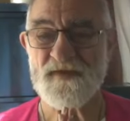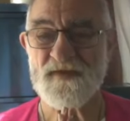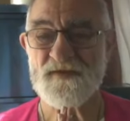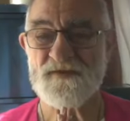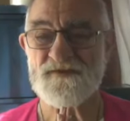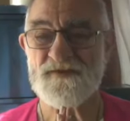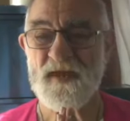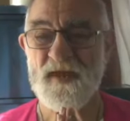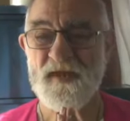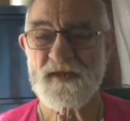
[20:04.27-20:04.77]

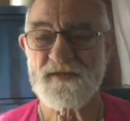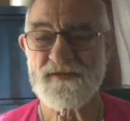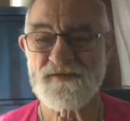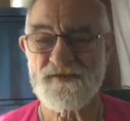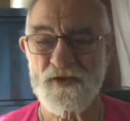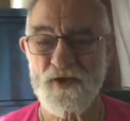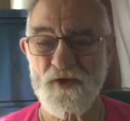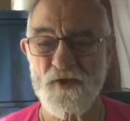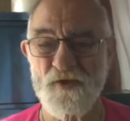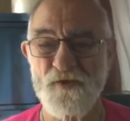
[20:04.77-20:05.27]
saying
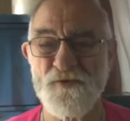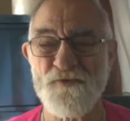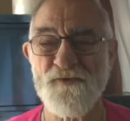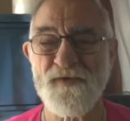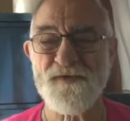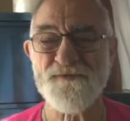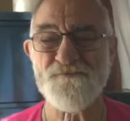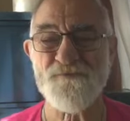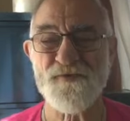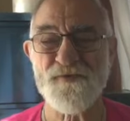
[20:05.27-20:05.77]
no
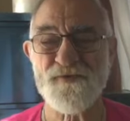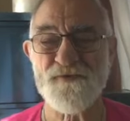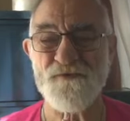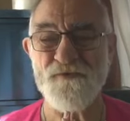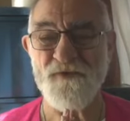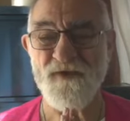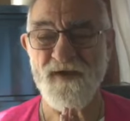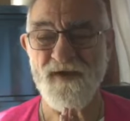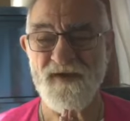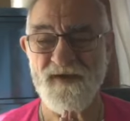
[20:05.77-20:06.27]
when
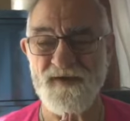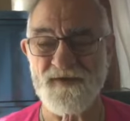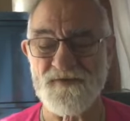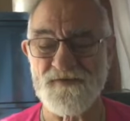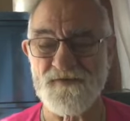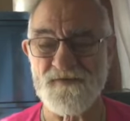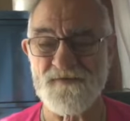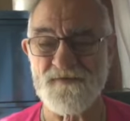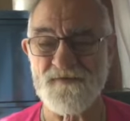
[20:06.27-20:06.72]
required,